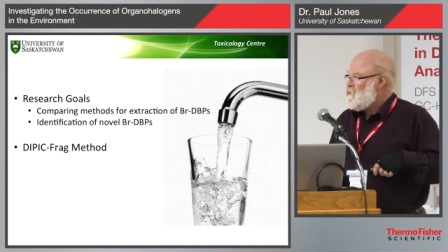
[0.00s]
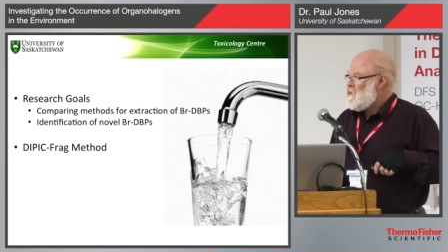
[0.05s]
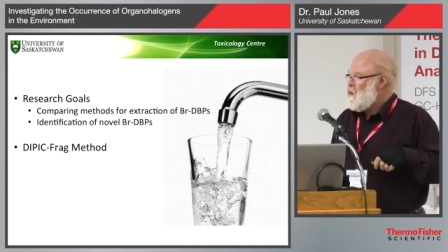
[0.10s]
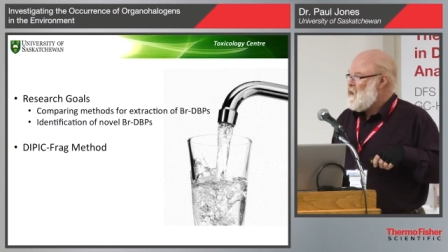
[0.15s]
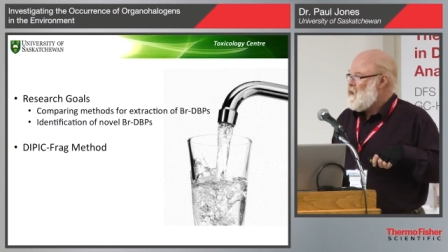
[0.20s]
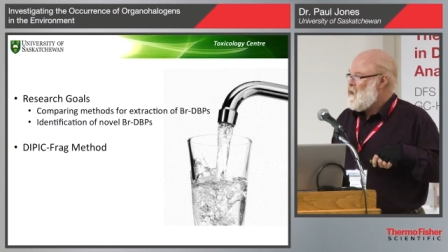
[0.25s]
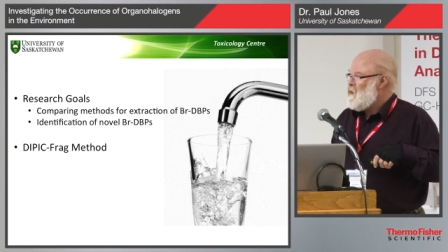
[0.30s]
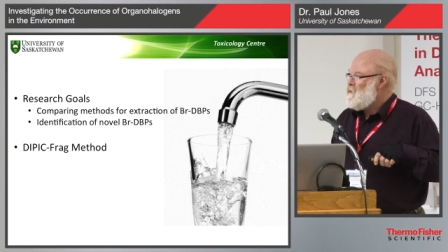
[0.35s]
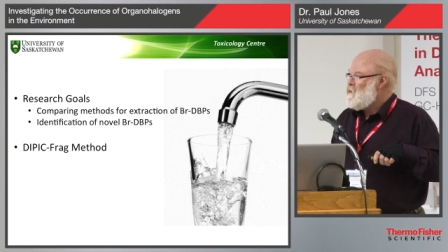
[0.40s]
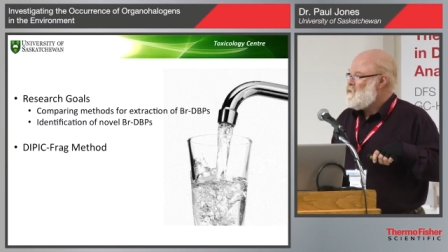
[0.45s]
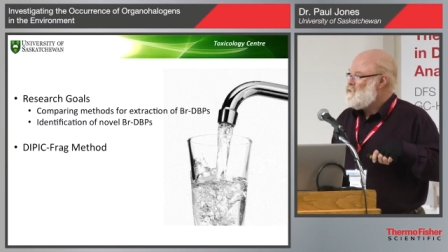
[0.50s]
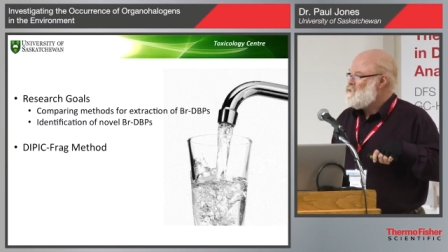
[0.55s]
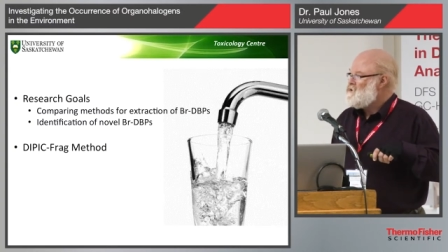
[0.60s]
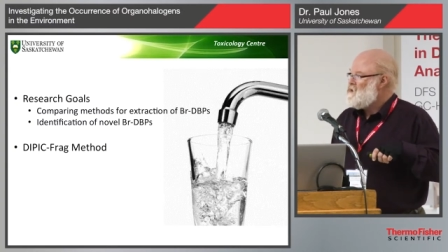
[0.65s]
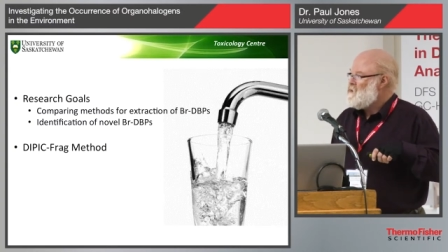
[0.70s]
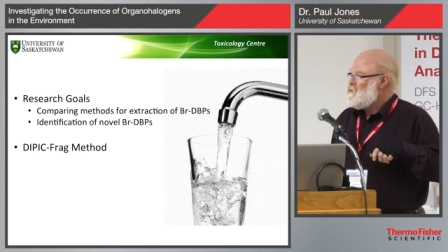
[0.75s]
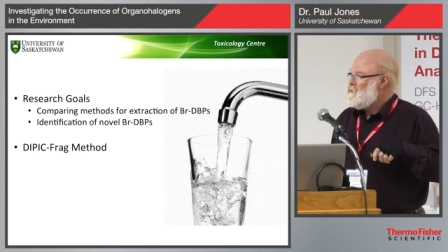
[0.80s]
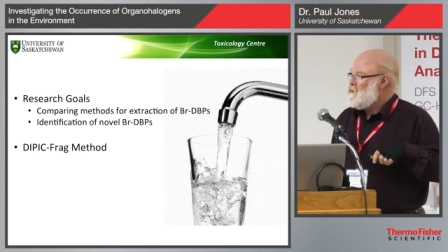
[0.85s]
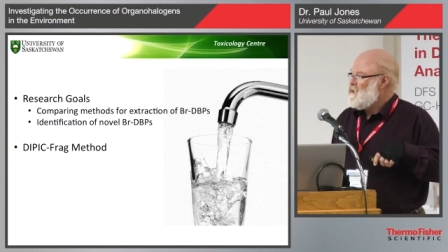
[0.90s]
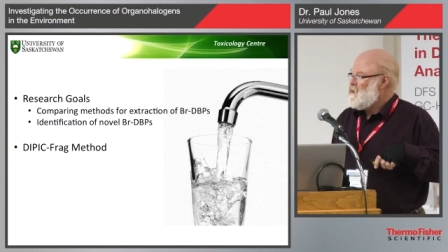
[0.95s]
Uh, and then
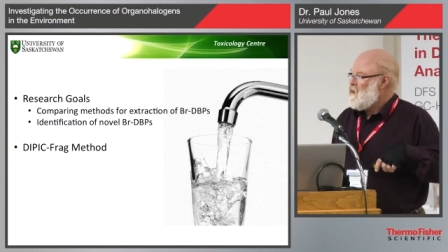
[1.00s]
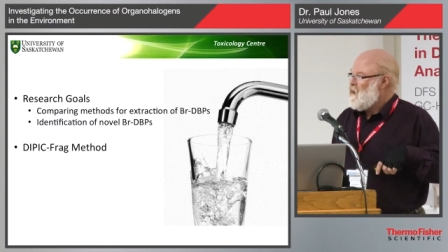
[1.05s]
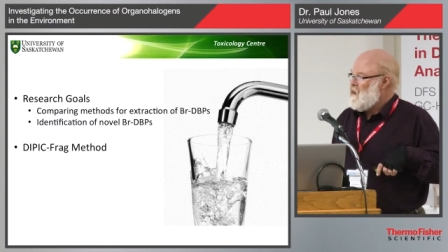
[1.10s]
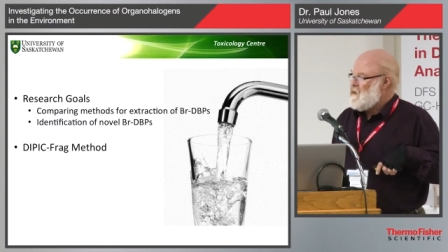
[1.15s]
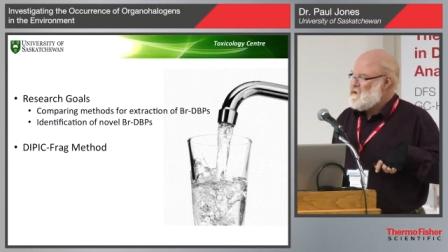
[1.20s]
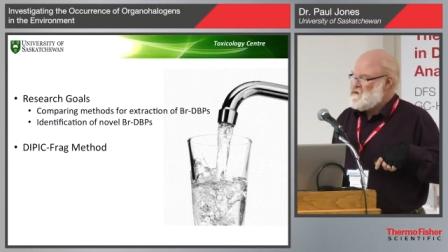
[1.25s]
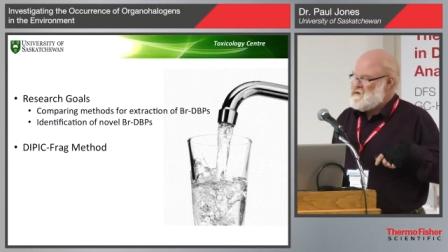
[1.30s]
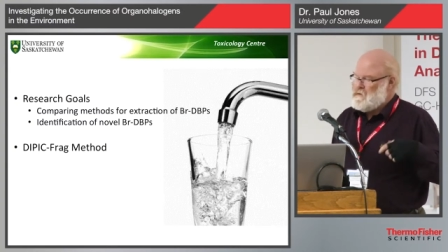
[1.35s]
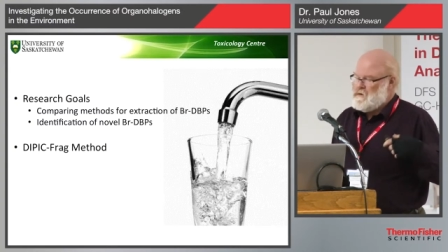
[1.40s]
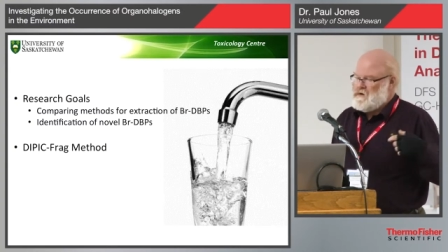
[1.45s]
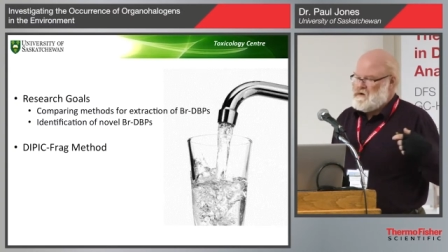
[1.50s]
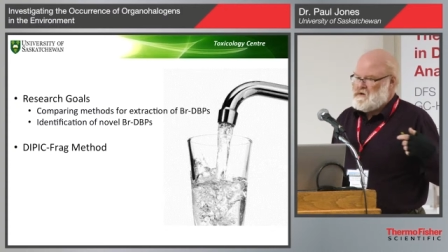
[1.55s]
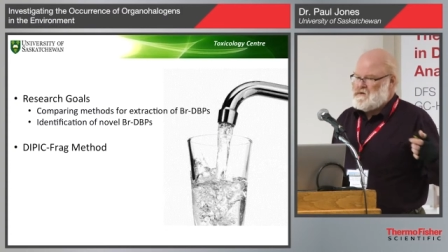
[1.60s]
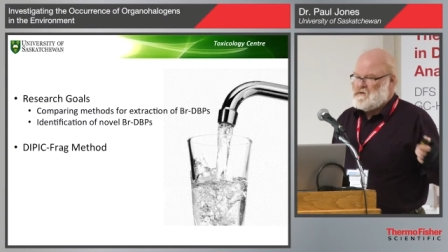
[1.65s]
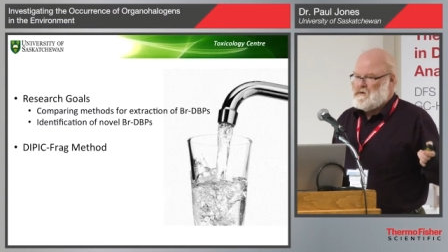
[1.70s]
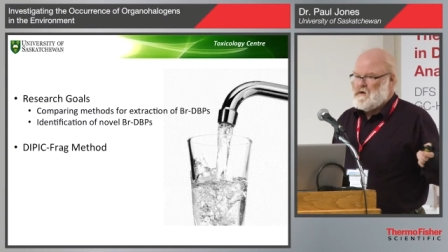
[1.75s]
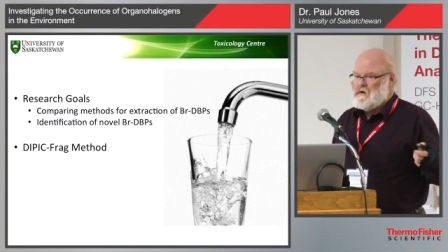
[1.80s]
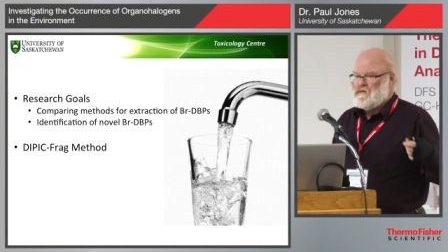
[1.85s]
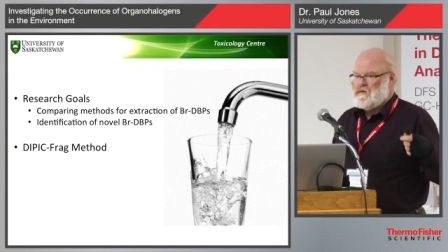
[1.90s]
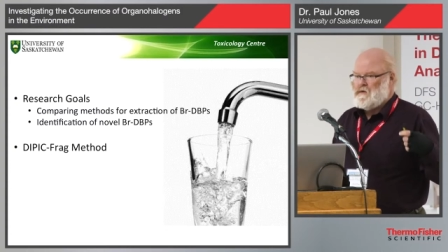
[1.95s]
also looking at some of these
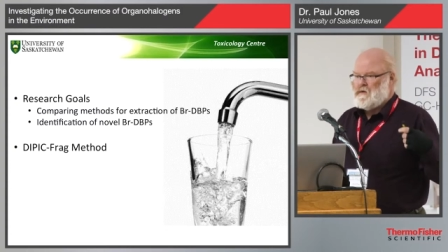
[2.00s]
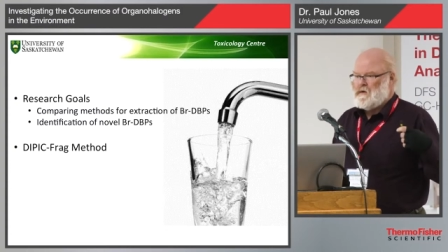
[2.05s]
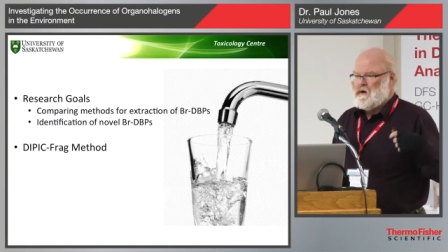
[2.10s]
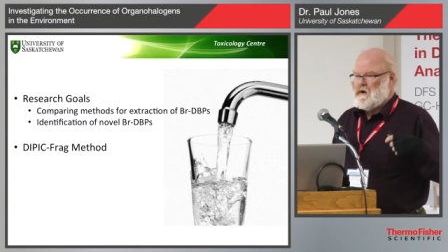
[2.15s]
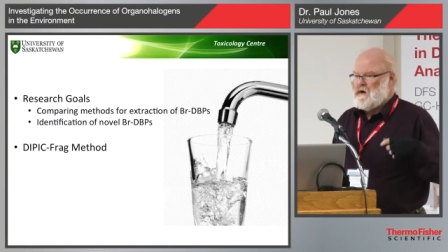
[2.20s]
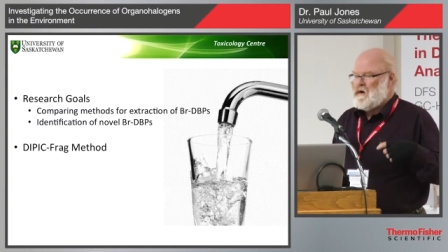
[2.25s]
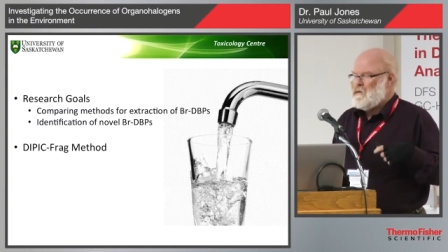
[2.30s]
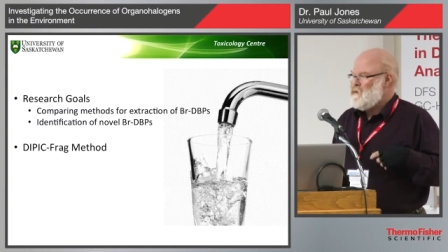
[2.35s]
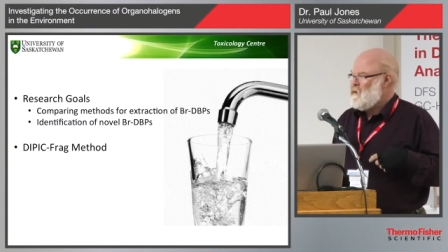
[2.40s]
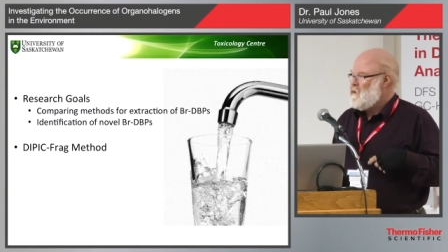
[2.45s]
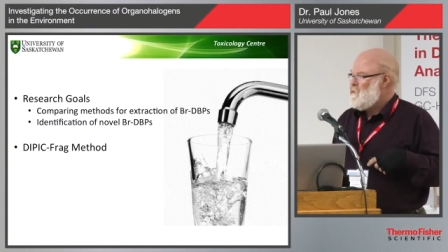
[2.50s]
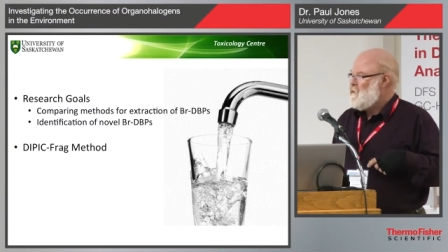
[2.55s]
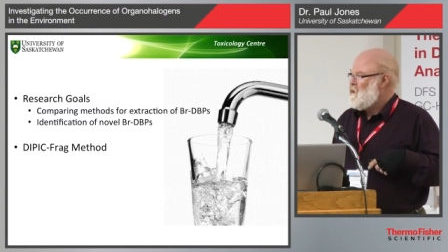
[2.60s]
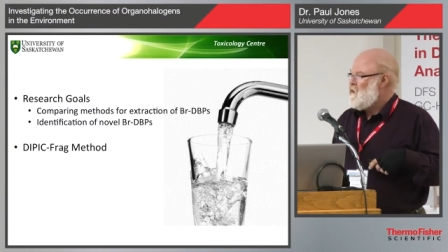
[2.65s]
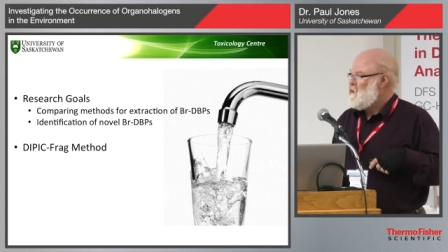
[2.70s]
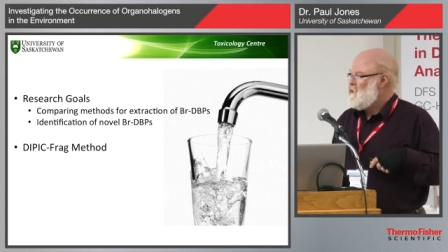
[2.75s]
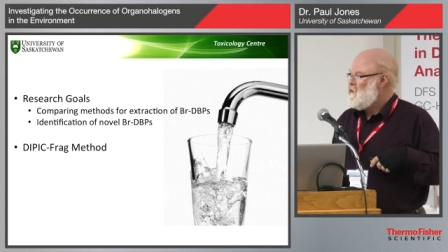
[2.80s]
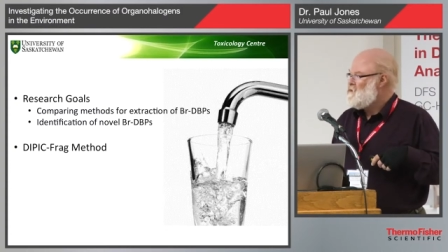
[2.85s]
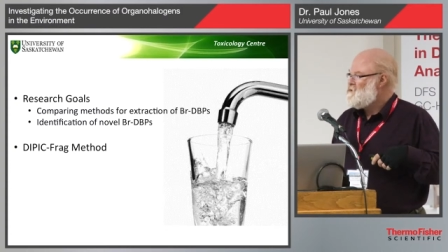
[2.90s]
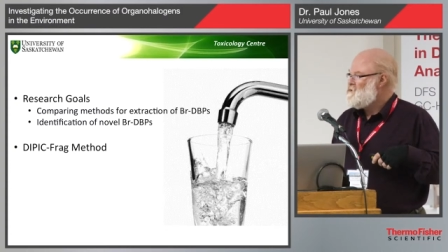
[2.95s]
novel uh,
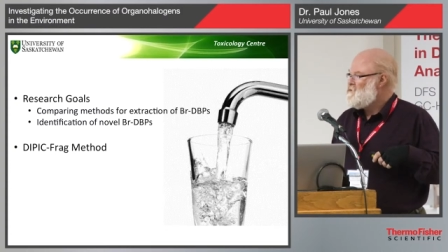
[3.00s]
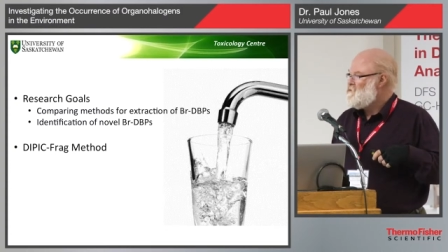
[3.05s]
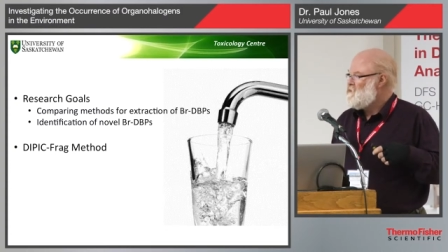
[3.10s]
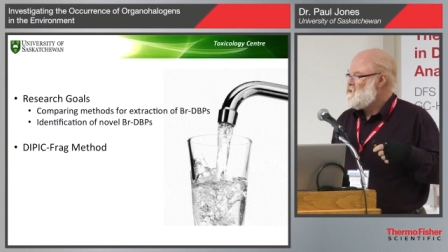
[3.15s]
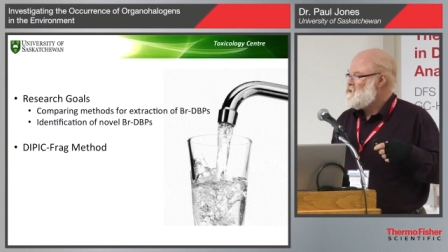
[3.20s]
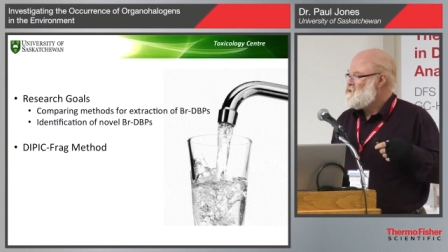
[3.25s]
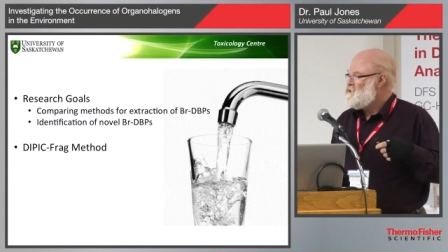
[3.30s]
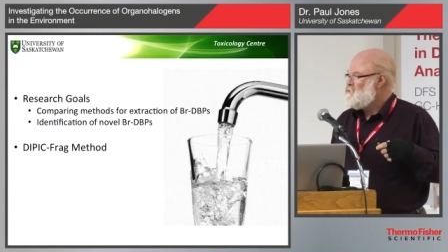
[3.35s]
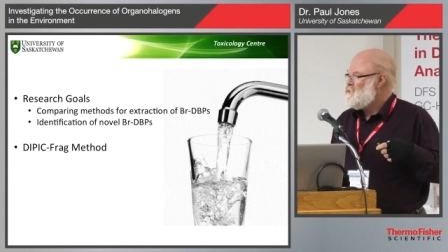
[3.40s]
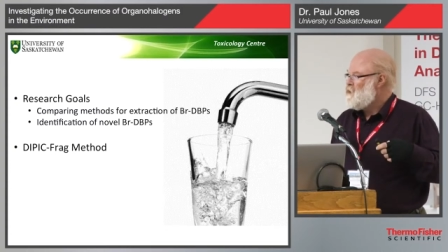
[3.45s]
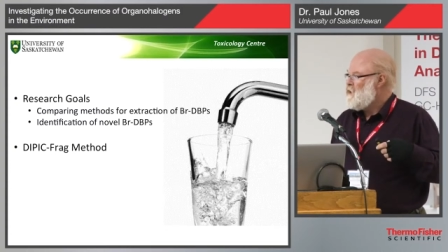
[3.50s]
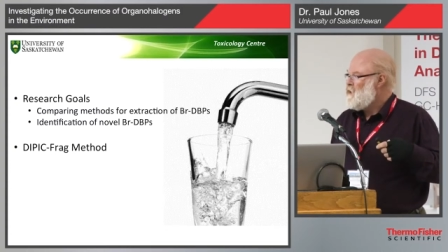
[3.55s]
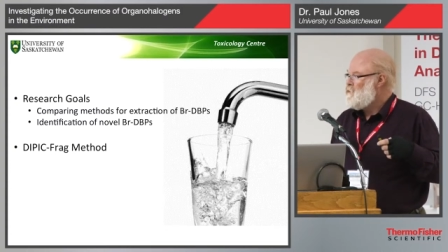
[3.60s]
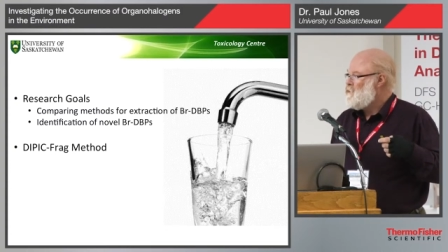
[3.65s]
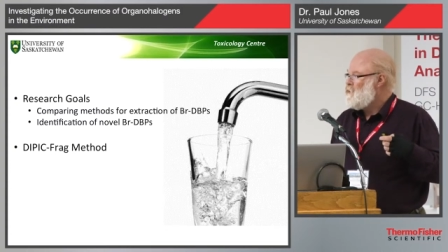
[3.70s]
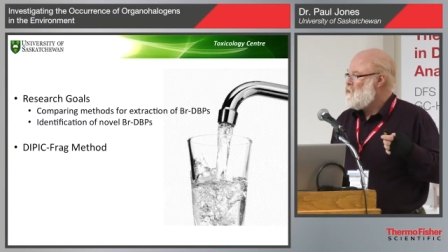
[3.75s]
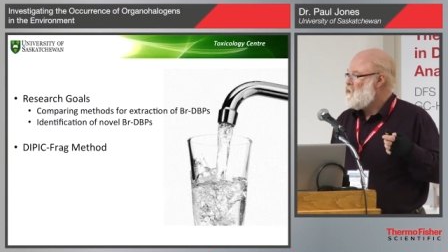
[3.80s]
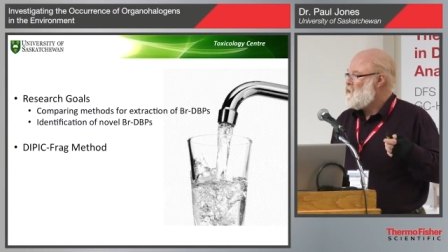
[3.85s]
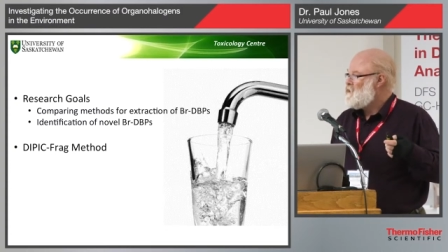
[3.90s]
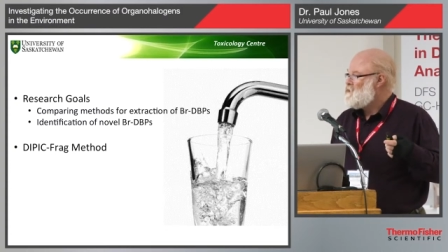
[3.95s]
brominated disinfection
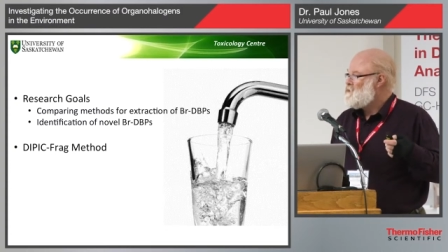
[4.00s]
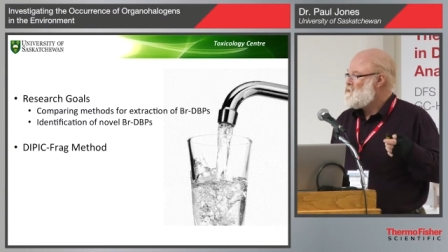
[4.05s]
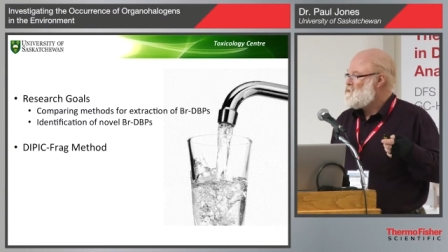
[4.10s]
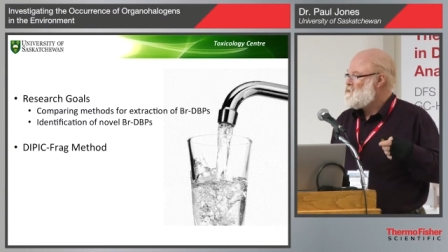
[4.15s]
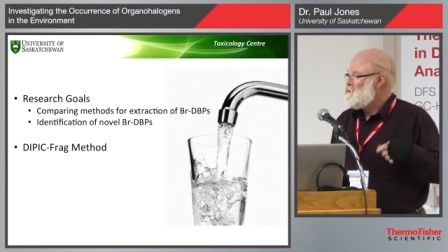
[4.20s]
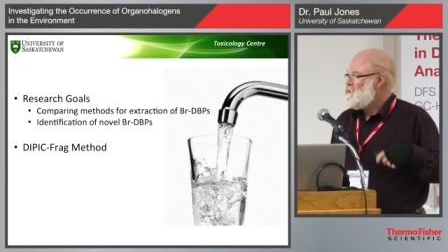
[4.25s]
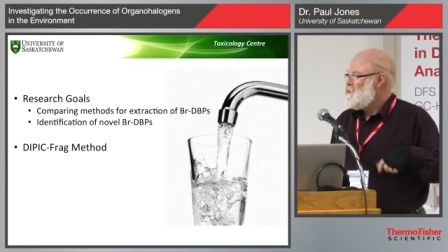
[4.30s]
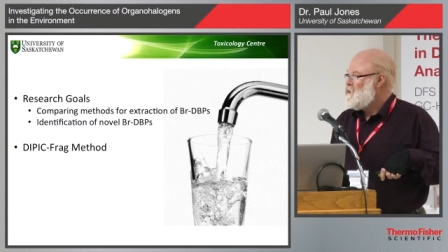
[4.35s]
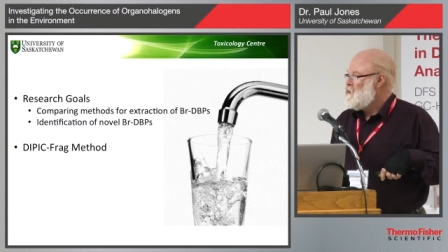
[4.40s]
byproducts.